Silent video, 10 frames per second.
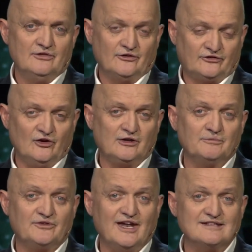the
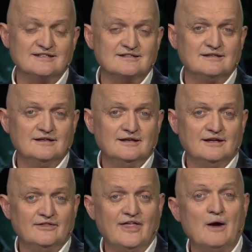circumstances
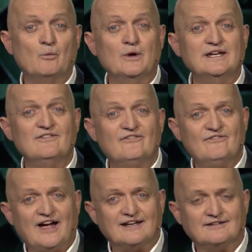that we
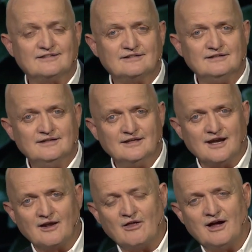face
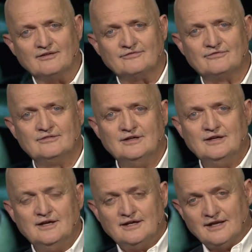in our life.
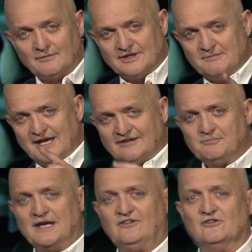Now, in the
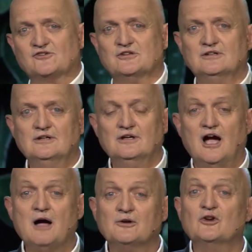next message,
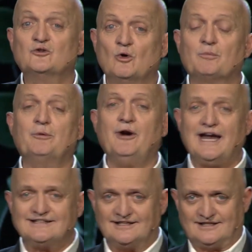I'm going to talk
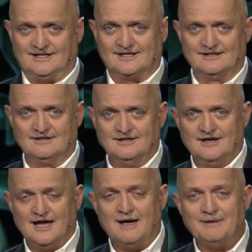practically
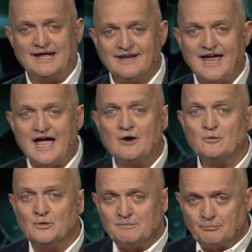about
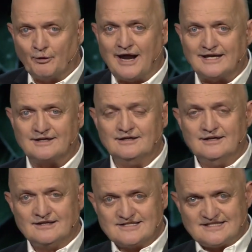how do we break
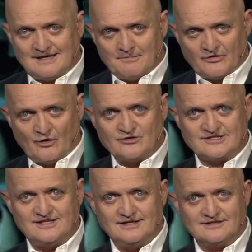some of
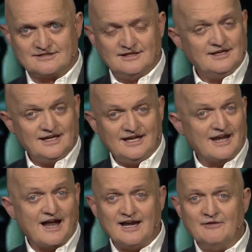those things
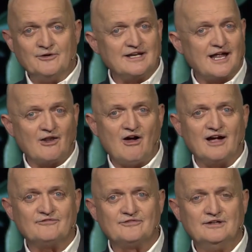in our everyday life.